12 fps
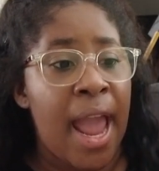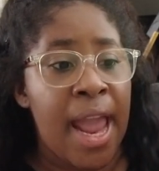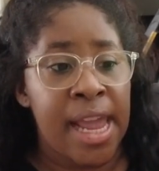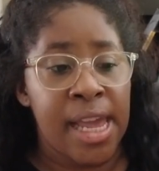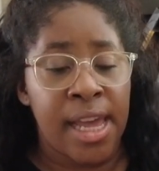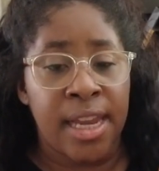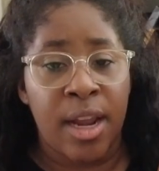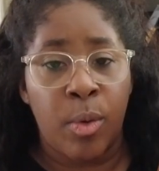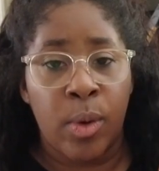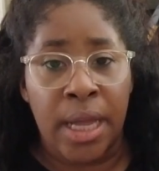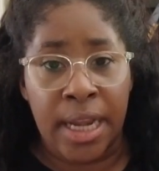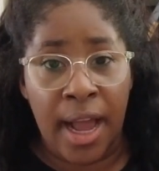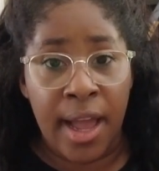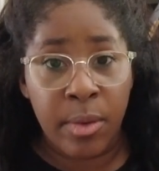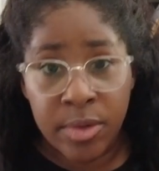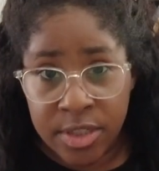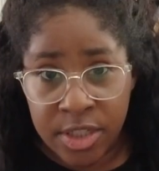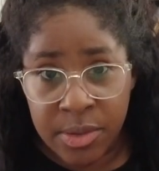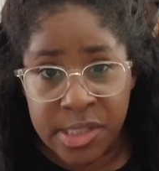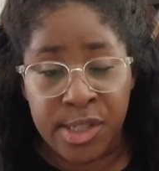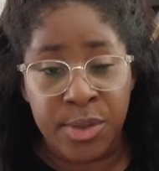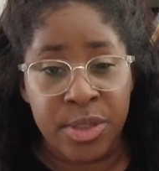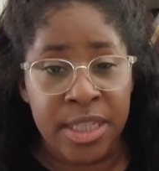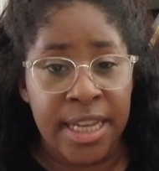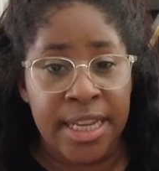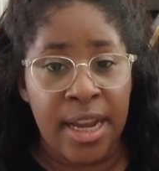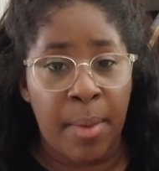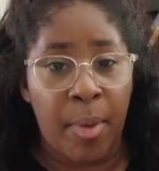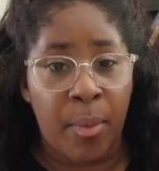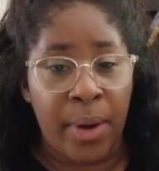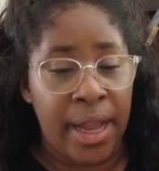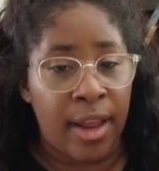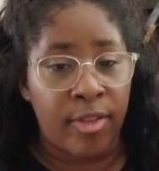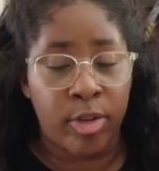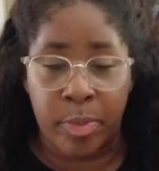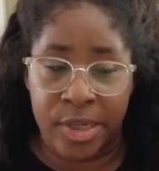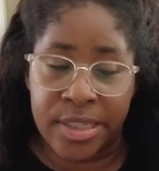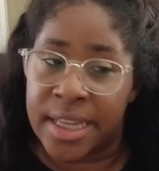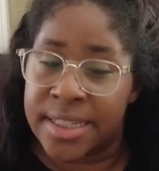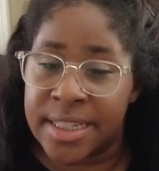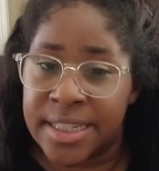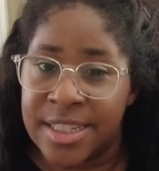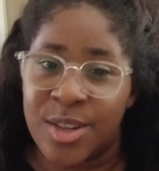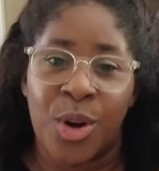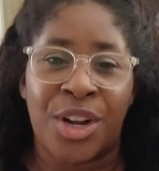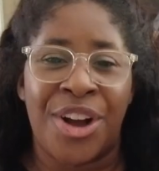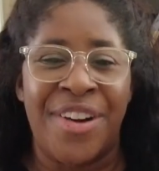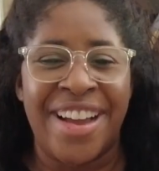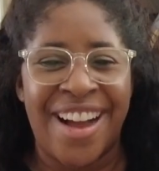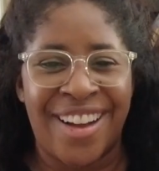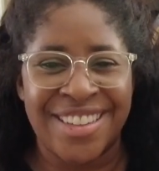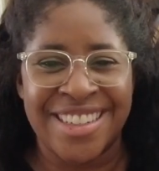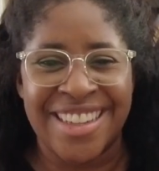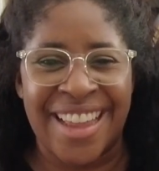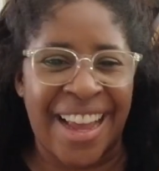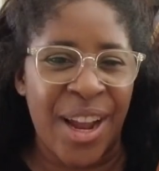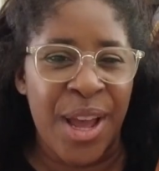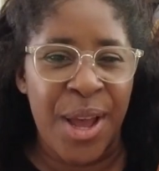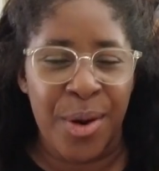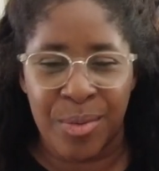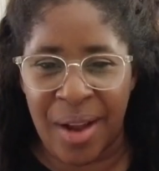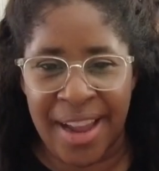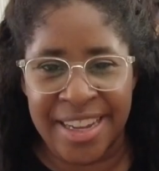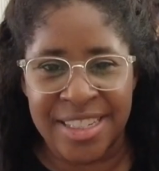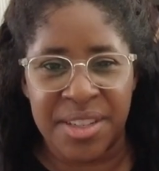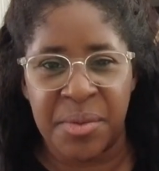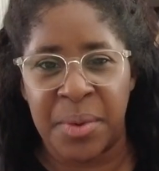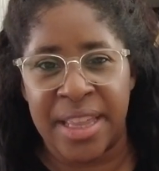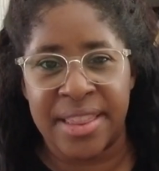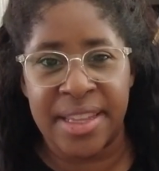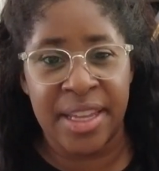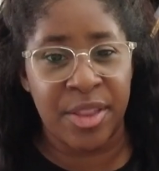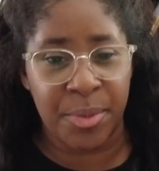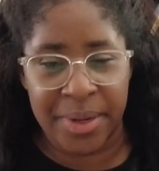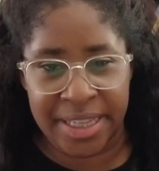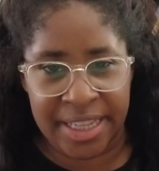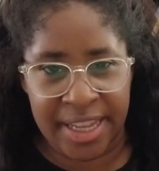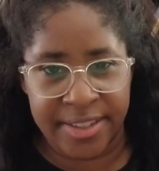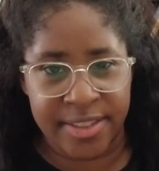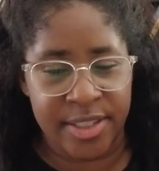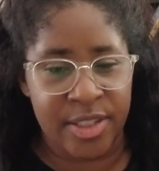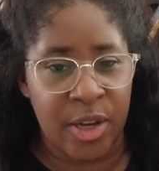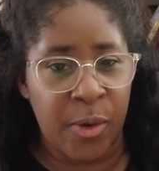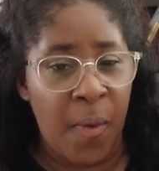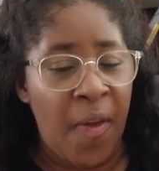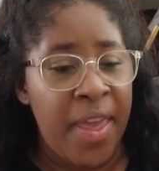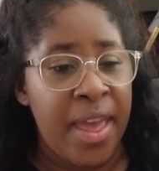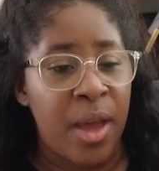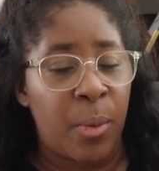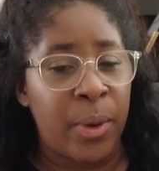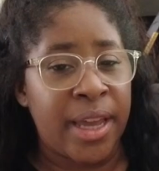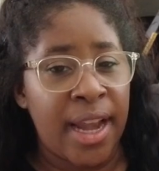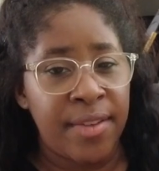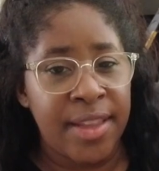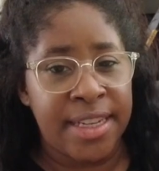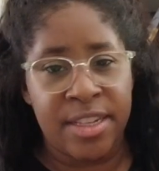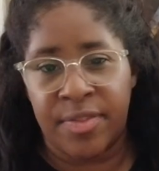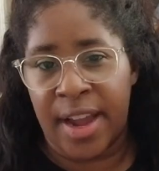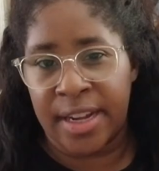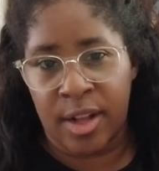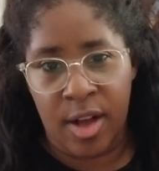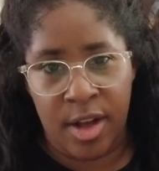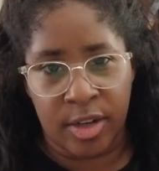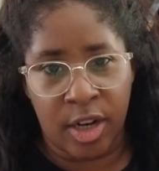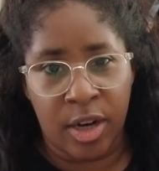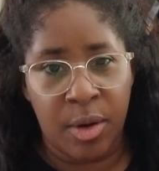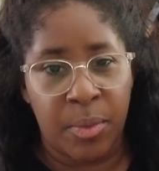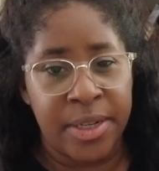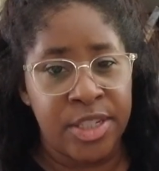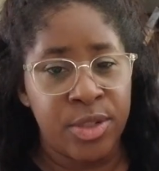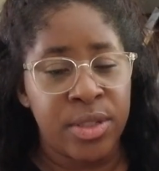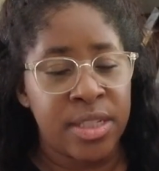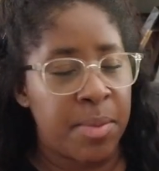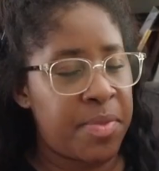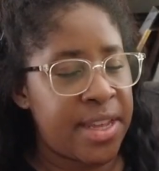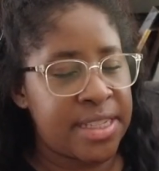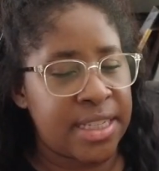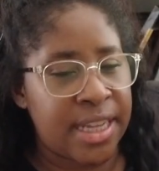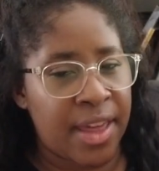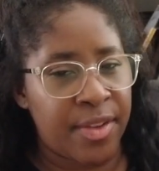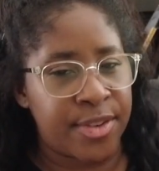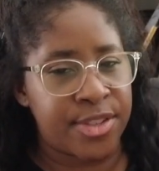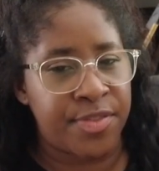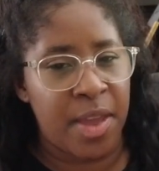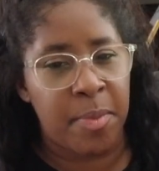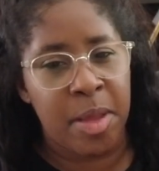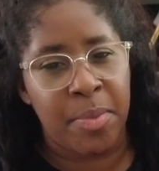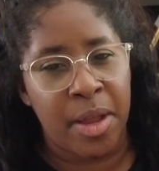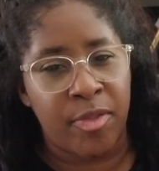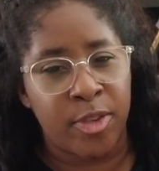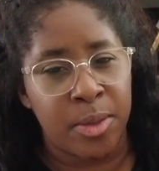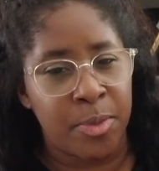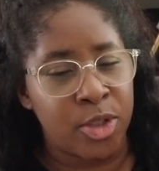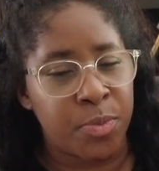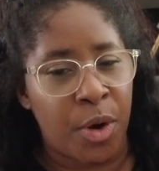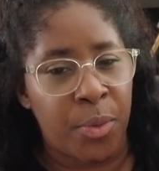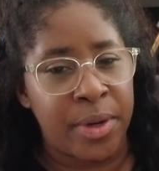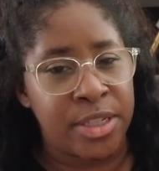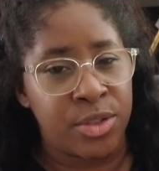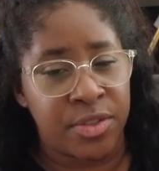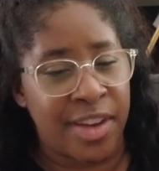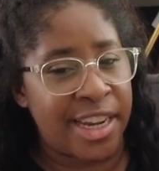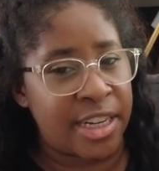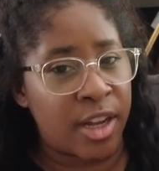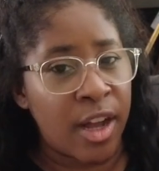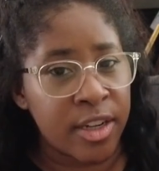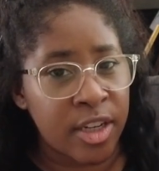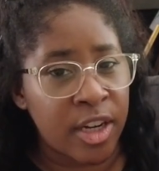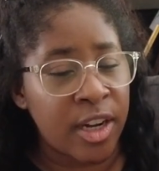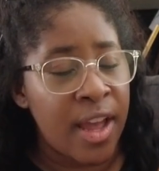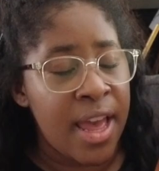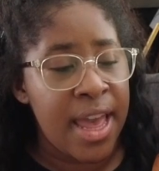And what I will do is usually end up waiting for princesses or going on like rides with either one of the kids. So we kind of like divide and conquer. We do some things together as a family, but for the most part we do divide and conquer.